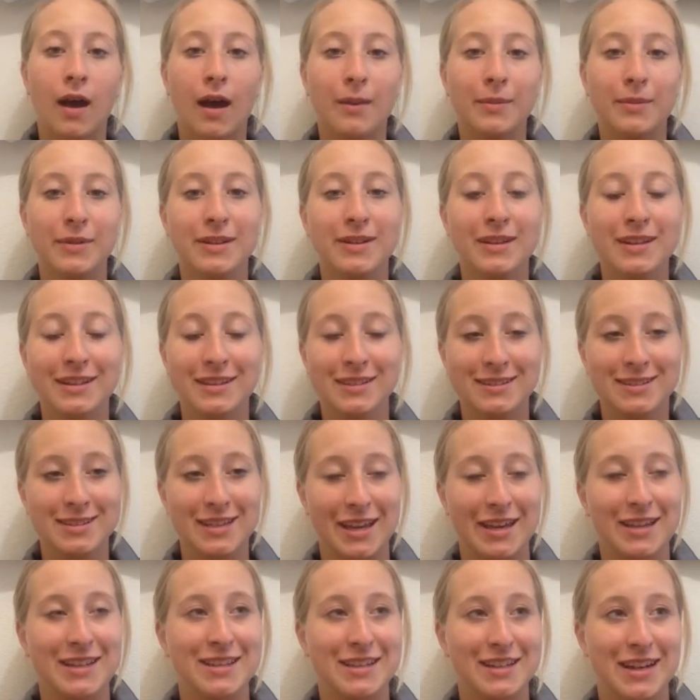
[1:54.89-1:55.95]
I'm gonna
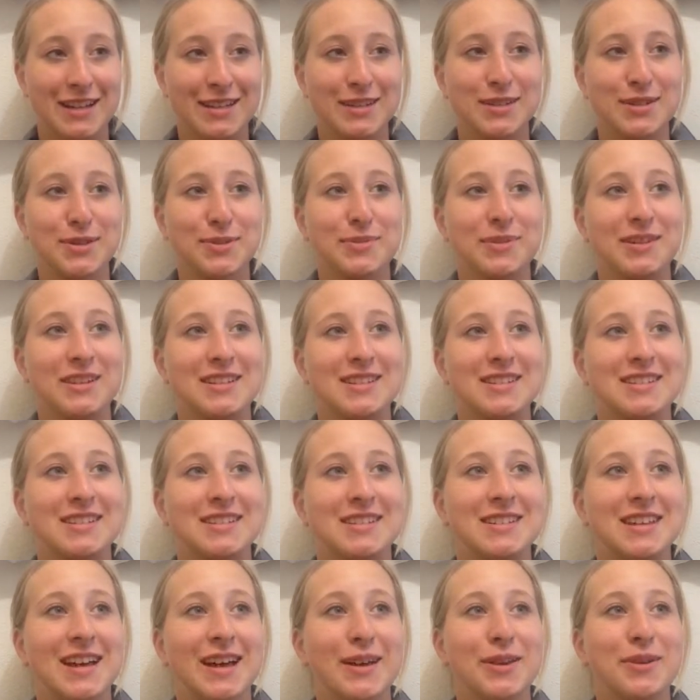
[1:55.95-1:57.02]
take the next 2 minutes
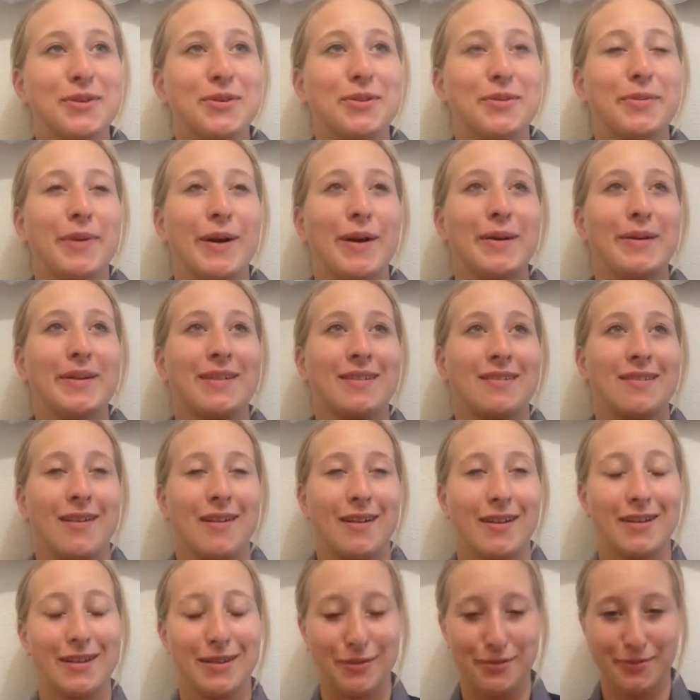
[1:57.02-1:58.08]
to tell you about an
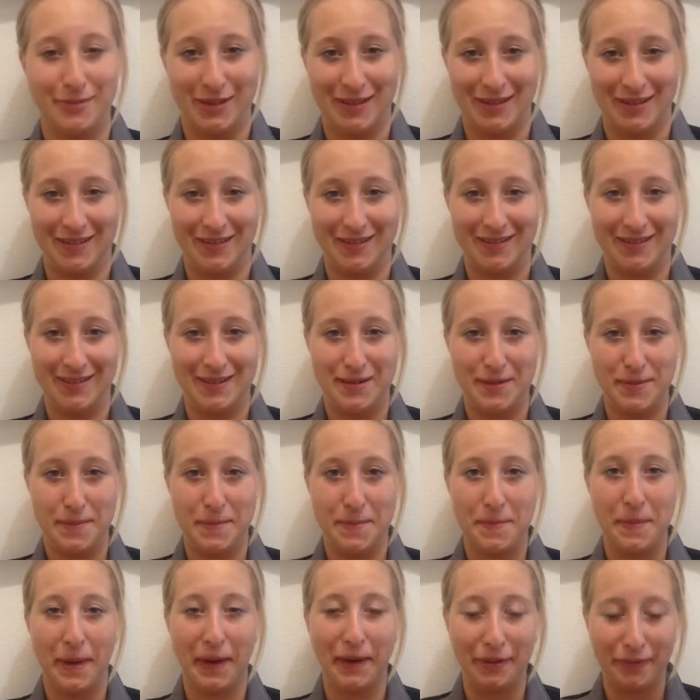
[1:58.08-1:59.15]
argument
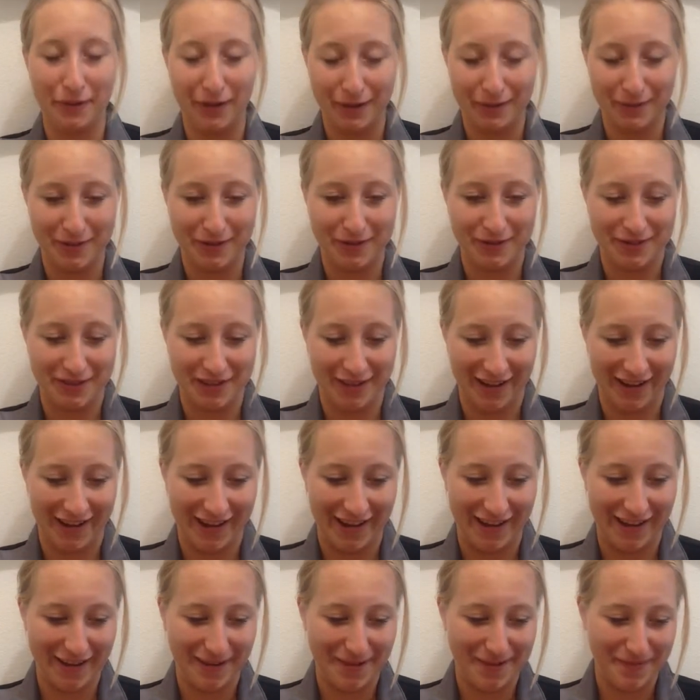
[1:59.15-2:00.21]
my grandmother and I
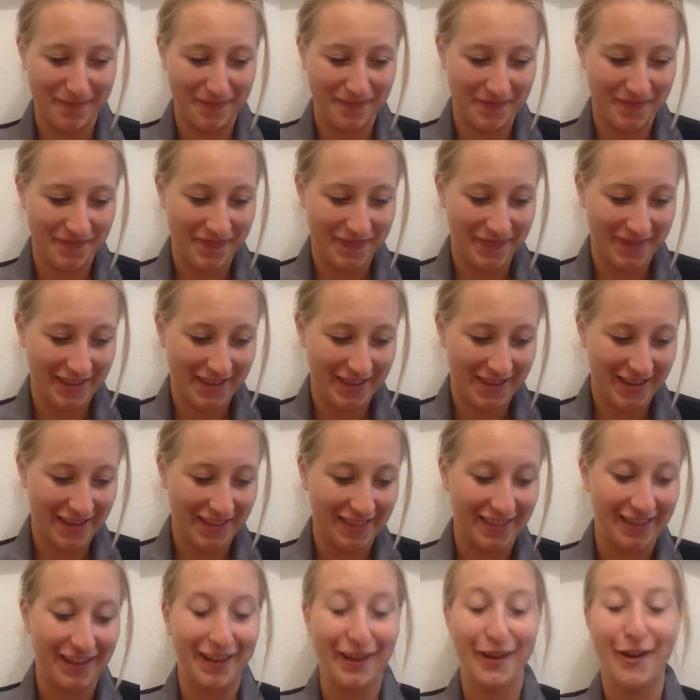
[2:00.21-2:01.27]
had
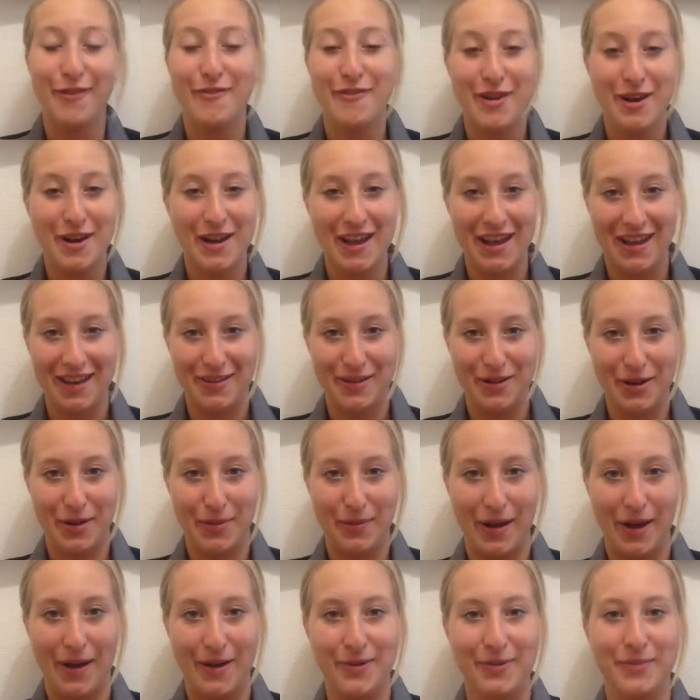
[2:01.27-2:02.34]
that I got very angry
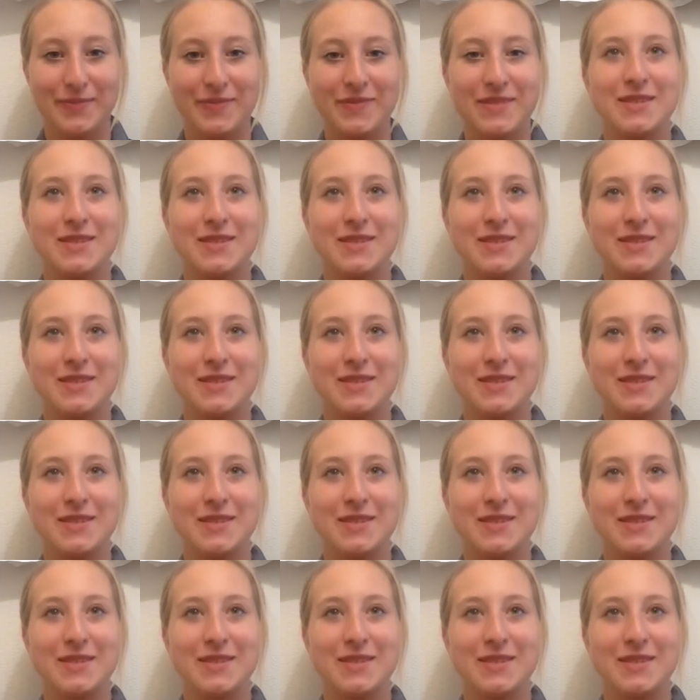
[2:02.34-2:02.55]
about.